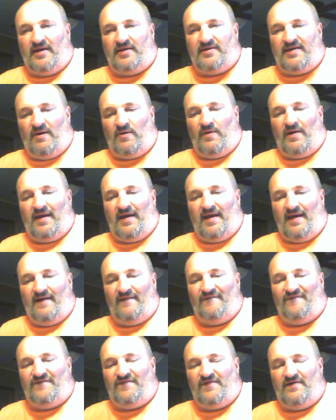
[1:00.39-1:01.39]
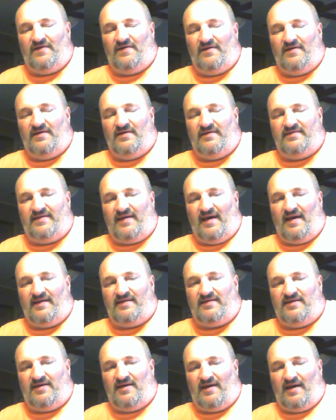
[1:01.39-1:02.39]
I don't have
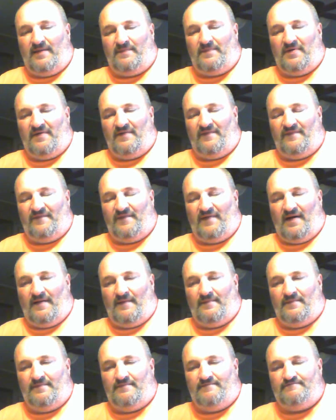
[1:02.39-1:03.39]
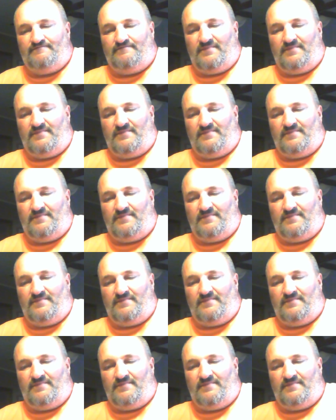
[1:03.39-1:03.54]
that type of, um,